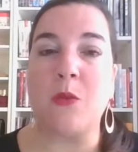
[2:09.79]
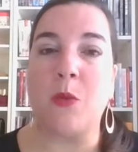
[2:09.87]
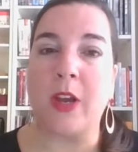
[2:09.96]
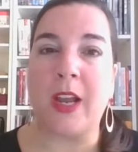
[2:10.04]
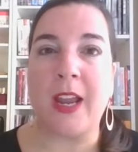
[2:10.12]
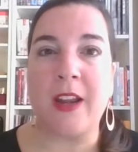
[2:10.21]

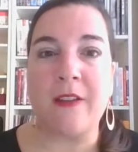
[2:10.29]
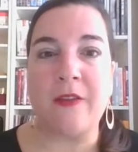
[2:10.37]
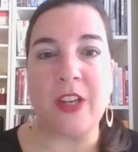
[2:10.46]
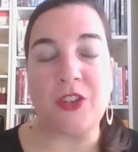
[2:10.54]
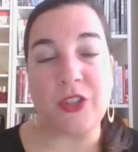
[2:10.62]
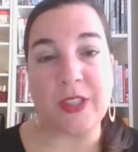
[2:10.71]
What kind of
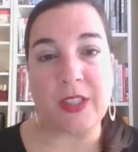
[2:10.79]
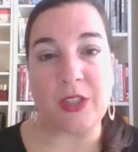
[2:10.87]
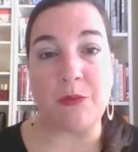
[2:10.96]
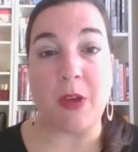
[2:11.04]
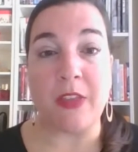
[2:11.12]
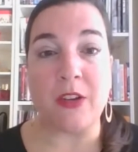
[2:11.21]
interests
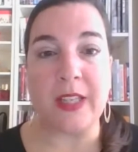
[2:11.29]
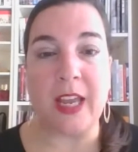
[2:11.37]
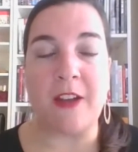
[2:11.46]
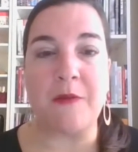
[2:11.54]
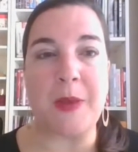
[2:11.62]
do mothers have?